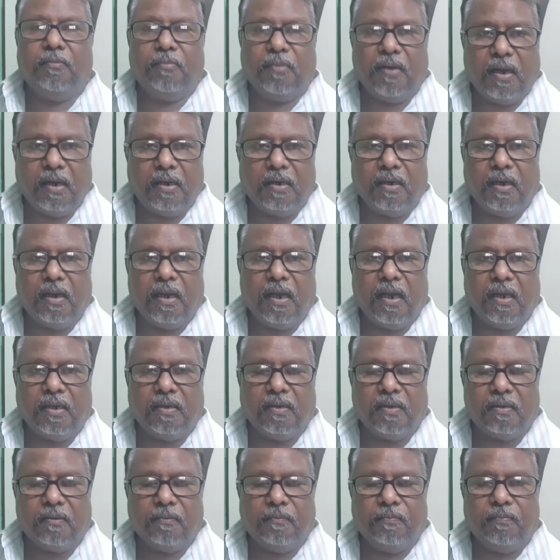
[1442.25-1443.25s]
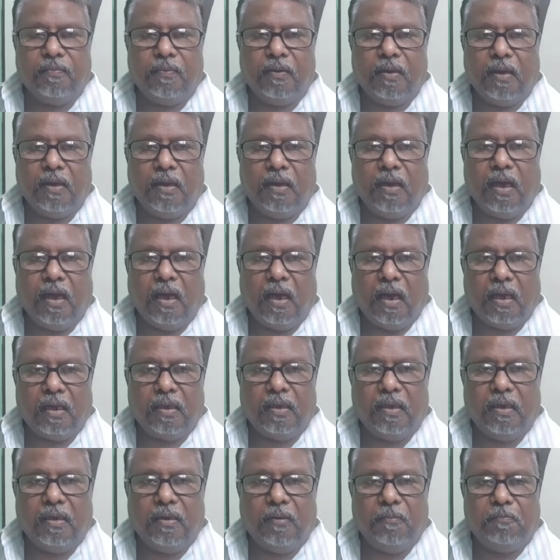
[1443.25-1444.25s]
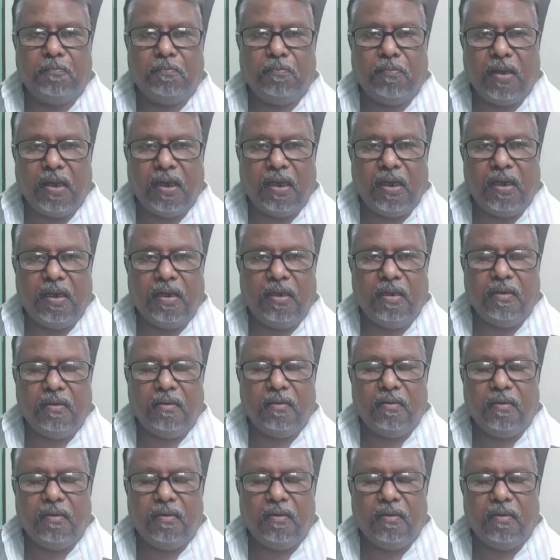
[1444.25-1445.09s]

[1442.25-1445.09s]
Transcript: pancreas are the main